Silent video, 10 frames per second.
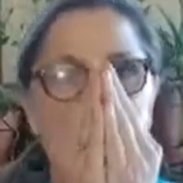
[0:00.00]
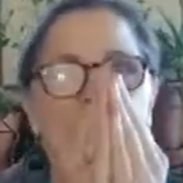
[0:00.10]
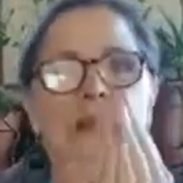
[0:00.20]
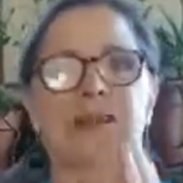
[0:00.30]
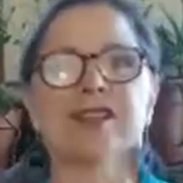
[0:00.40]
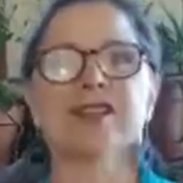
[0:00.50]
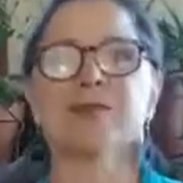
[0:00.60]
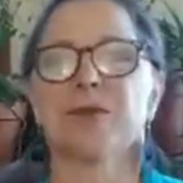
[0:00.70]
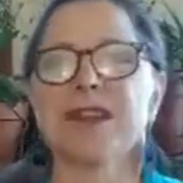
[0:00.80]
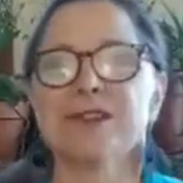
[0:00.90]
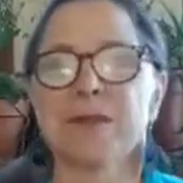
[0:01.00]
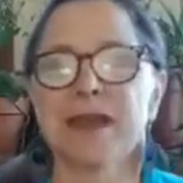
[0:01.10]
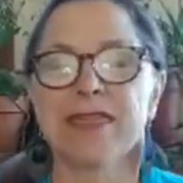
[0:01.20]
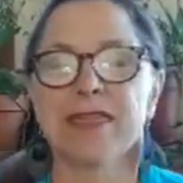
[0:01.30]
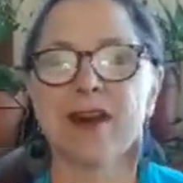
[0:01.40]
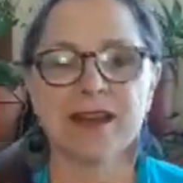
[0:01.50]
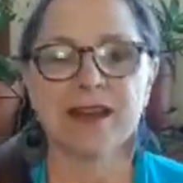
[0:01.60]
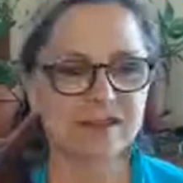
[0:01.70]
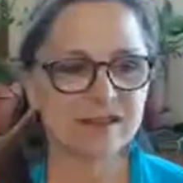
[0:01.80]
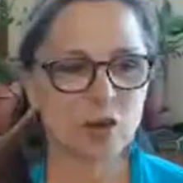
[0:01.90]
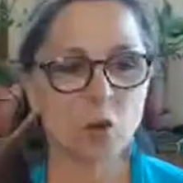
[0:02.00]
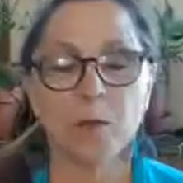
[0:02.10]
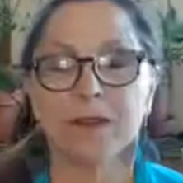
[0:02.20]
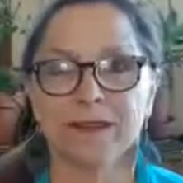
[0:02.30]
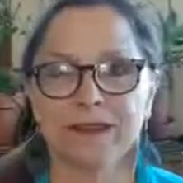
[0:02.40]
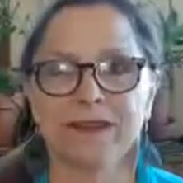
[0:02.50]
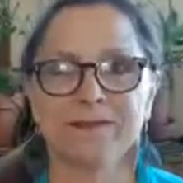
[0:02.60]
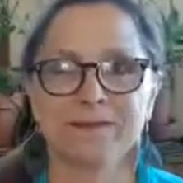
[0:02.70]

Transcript: I express my thoughts openly.